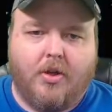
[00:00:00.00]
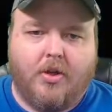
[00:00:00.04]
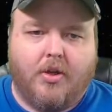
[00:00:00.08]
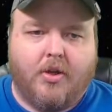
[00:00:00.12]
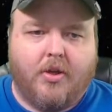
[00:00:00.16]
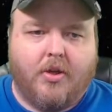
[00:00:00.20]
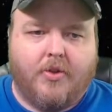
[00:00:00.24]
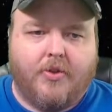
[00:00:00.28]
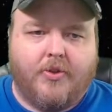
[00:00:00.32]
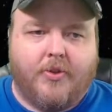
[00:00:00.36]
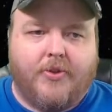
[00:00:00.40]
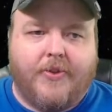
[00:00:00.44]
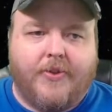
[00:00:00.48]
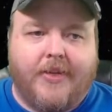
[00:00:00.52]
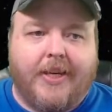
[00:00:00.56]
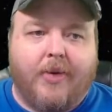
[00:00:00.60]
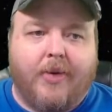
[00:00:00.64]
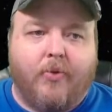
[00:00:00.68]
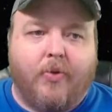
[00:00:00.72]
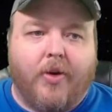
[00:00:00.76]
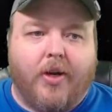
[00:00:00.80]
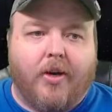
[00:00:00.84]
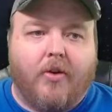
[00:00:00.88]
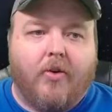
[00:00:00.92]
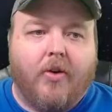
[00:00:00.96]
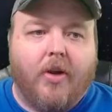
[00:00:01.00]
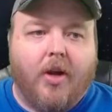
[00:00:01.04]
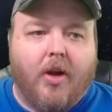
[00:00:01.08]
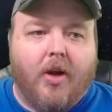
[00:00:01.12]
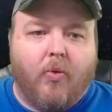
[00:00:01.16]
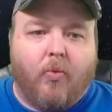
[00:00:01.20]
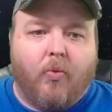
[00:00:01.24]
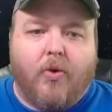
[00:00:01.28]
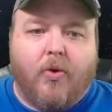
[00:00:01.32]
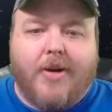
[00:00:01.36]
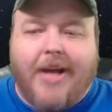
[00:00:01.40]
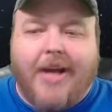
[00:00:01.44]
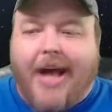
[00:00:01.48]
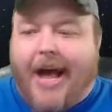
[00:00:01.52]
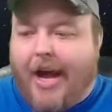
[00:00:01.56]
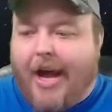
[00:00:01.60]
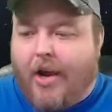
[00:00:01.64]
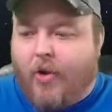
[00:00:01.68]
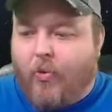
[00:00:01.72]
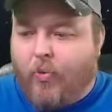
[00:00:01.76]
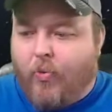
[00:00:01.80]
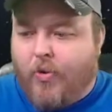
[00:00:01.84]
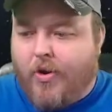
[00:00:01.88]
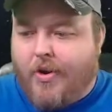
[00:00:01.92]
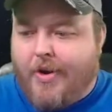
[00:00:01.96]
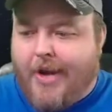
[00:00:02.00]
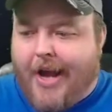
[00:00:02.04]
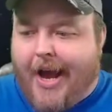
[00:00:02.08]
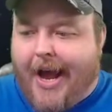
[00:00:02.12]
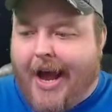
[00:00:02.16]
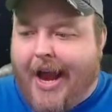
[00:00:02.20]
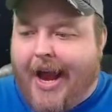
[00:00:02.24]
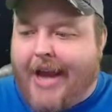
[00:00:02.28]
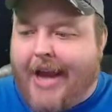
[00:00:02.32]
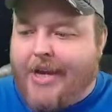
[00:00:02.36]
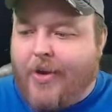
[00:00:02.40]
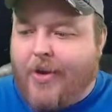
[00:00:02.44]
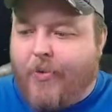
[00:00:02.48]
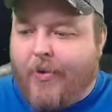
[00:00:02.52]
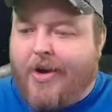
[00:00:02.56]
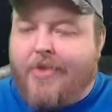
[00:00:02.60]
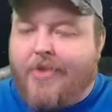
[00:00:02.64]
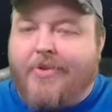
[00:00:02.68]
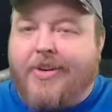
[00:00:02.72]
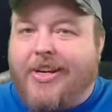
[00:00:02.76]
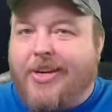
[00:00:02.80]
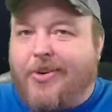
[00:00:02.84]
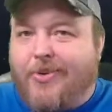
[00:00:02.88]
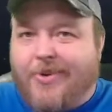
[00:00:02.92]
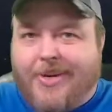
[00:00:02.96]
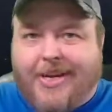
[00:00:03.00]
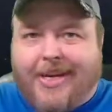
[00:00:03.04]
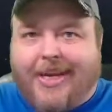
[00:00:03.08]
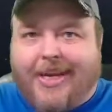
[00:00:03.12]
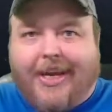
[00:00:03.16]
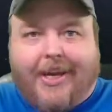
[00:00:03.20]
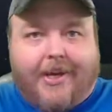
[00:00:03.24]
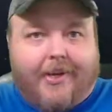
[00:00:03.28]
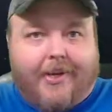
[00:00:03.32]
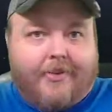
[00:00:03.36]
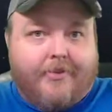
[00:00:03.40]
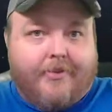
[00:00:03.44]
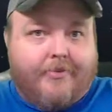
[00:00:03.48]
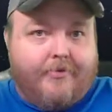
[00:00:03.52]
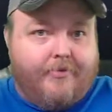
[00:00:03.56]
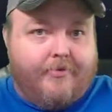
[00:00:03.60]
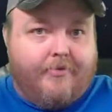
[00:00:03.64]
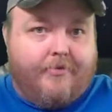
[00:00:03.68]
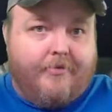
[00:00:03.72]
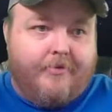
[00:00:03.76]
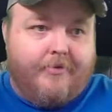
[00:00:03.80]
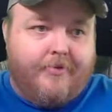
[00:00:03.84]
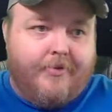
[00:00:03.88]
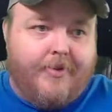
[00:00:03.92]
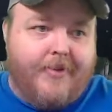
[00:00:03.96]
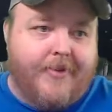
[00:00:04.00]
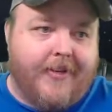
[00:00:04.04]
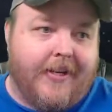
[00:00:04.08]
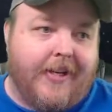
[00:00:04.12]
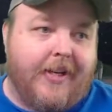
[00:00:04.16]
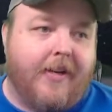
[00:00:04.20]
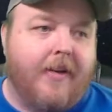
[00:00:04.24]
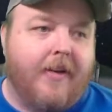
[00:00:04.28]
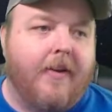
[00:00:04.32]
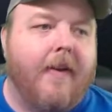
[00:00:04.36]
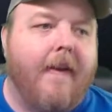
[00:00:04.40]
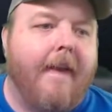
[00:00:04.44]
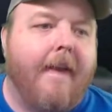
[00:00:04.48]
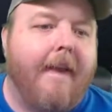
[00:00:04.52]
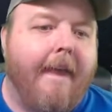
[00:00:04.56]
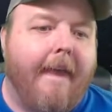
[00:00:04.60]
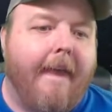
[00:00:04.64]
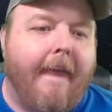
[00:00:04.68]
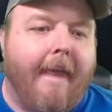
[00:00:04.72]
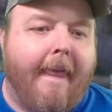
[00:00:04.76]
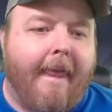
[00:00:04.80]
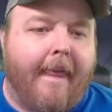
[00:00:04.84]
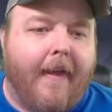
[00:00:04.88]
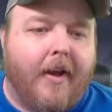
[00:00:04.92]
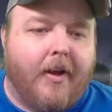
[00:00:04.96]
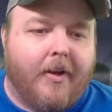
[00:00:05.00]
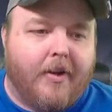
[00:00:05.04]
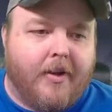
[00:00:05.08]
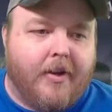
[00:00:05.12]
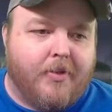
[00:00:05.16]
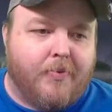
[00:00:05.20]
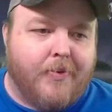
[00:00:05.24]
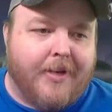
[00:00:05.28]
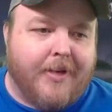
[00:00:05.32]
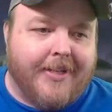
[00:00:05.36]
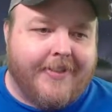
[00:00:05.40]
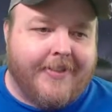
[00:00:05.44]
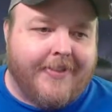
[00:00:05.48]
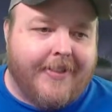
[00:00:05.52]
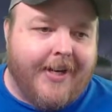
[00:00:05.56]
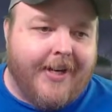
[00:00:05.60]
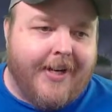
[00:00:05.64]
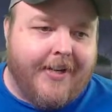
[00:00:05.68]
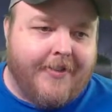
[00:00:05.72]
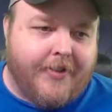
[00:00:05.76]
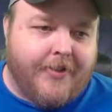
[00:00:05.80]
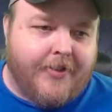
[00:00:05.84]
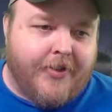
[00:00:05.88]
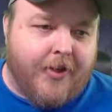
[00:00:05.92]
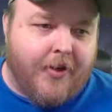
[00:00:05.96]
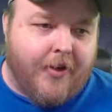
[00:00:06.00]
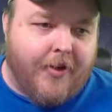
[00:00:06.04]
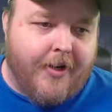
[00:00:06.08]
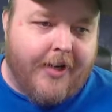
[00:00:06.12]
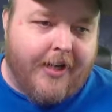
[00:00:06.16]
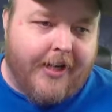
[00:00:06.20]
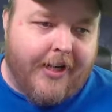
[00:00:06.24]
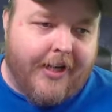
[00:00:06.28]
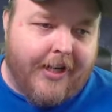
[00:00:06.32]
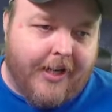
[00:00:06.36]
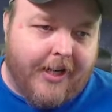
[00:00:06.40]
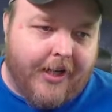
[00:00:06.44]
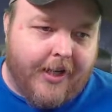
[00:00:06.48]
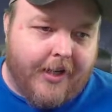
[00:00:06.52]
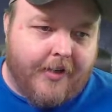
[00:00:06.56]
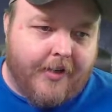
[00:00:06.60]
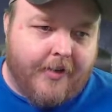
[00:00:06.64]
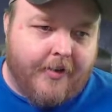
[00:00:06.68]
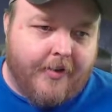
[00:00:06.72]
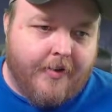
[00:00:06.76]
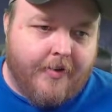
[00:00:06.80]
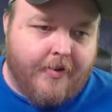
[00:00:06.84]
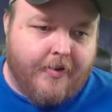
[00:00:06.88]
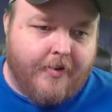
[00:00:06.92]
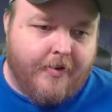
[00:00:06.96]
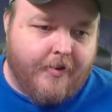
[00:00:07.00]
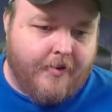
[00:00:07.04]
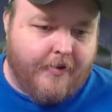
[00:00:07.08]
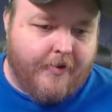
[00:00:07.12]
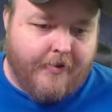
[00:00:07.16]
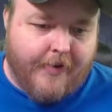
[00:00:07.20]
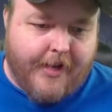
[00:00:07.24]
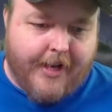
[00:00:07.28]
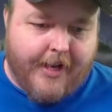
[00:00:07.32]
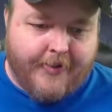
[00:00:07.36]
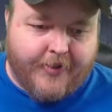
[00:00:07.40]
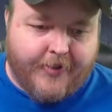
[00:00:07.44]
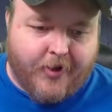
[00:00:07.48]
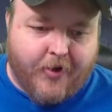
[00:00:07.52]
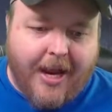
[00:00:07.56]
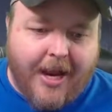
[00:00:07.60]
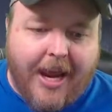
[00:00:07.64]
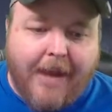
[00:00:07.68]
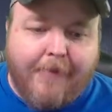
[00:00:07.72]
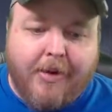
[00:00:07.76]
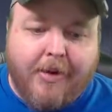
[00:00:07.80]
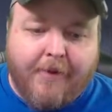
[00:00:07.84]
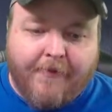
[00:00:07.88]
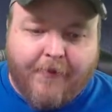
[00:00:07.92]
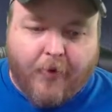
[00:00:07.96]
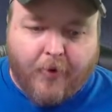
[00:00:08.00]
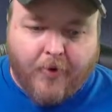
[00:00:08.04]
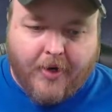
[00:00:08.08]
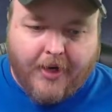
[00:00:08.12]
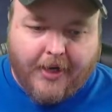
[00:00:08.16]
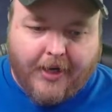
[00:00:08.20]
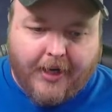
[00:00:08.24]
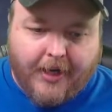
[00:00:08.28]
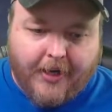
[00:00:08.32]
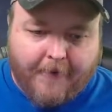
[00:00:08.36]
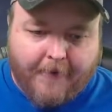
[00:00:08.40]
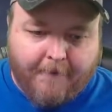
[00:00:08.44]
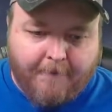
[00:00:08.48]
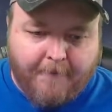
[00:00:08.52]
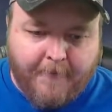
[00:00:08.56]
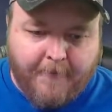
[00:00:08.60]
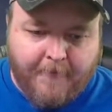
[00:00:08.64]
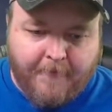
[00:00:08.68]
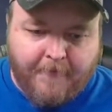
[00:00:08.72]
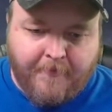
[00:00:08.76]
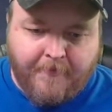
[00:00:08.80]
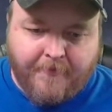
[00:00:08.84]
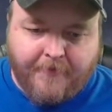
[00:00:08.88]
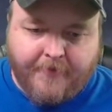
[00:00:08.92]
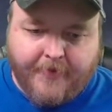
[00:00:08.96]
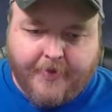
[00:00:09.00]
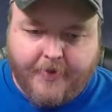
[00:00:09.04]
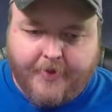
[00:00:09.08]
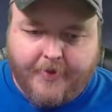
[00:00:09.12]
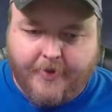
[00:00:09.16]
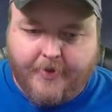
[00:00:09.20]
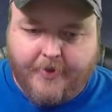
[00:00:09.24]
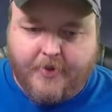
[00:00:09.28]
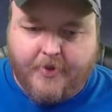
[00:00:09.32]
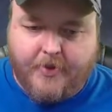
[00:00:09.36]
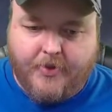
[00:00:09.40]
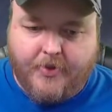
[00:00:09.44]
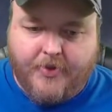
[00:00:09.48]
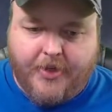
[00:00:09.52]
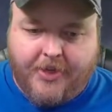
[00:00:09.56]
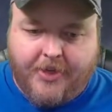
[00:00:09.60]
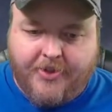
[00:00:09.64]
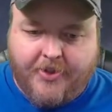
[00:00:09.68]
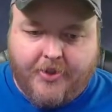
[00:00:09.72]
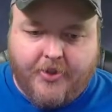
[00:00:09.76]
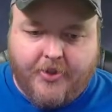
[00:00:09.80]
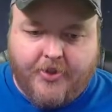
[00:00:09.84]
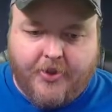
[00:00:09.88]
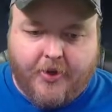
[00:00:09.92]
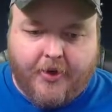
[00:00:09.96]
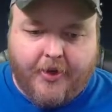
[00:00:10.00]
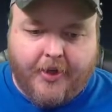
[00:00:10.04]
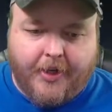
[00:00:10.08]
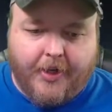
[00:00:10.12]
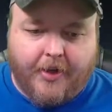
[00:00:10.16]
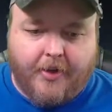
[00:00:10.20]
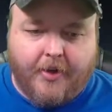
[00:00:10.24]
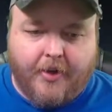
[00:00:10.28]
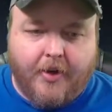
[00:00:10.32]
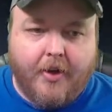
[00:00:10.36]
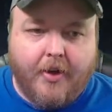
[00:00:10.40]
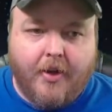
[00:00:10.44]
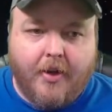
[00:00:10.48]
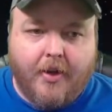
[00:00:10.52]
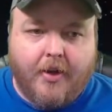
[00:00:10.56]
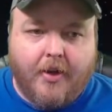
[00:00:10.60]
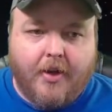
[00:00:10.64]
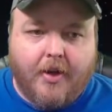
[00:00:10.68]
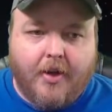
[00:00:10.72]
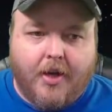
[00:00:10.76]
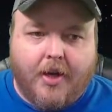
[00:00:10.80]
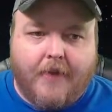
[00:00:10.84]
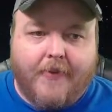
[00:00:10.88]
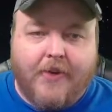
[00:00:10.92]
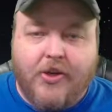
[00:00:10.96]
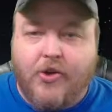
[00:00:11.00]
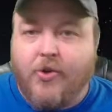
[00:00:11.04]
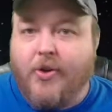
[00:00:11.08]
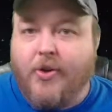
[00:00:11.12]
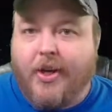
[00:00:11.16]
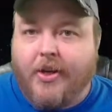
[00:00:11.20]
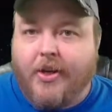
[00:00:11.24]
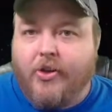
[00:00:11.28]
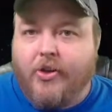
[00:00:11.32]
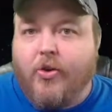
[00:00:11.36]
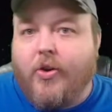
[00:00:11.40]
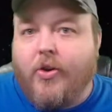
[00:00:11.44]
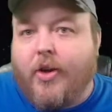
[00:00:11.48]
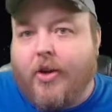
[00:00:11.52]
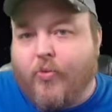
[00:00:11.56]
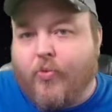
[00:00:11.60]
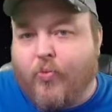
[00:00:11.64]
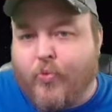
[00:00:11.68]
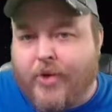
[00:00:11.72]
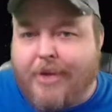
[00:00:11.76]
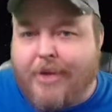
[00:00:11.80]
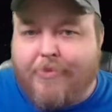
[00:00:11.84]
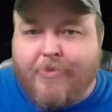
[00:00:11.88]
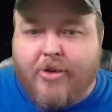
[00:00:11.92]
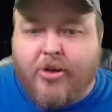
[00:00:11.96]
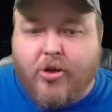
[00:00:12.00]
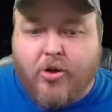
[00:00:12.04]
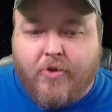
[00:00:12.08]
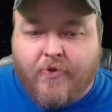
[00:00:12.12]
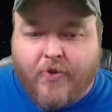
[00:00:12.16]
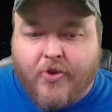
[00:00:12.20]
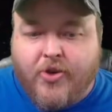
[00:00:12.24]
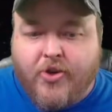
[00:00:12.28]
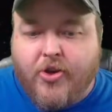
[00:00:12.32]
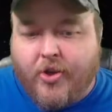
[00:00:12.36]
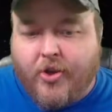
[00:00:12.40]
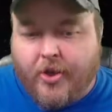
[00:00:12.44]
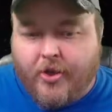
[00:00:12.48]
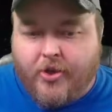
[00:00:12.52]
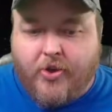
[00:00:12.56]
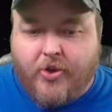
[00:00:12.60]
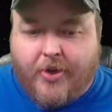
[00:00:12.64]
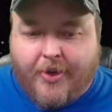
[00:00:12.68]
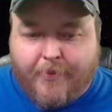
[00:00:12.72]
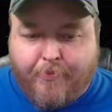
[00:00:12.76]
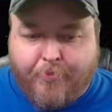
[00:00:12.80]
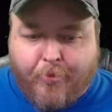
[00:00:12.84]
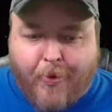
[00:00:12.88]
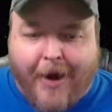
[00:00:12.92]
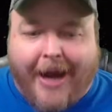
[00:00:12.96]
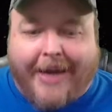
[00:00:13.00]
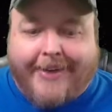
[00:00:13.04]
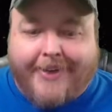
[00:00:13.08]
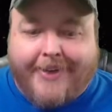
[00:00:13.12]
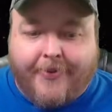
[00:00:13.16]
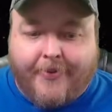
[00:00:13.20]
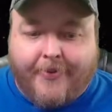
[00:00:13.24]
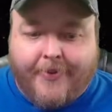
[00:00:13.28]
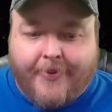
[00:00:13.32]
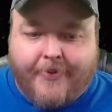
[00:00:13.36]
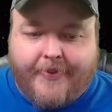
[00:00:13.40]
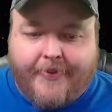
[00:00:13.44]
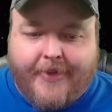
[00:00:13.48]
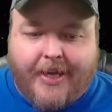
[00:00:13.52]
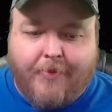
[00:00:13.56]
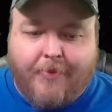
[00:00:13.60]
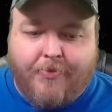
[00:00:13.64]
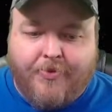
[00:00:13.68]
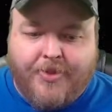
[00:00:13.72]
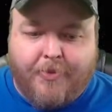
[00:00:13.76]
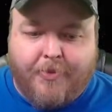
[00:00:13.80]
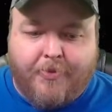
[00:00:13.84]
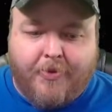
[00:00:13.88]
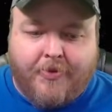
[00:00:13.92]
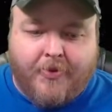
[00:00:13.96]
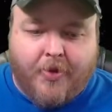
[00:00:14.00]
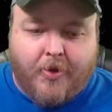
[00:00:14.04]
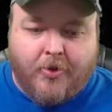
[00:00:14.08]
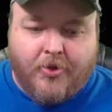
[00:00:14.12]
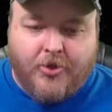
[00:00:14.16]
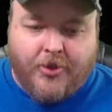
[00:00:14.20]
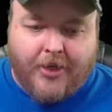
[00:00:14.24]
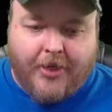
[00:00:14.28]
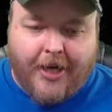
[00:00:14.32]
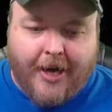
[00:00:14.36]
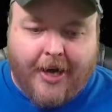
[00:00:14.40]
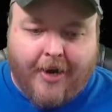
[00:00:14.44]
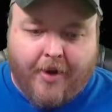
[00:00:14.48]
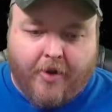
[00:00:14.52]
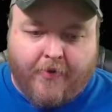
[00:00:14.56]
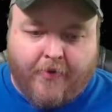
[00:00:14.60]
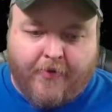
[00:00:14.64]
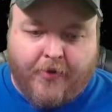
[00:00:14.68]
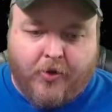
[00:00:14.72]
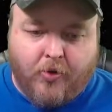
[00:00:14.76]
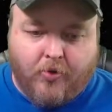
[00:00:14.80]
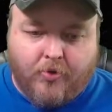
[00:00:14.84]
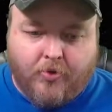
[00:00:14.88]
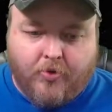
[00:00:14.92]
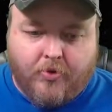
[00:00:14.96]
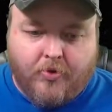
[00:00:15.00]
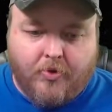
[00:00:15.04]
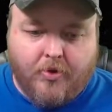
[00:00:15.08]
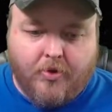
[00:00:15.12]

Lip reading: So see, we're not anywhere near it again. See? So we can set it as a target again and start aiming for it again. Change it to target. And then you can re-maneuver. You can practice on the same ship as long as you got enough fuel.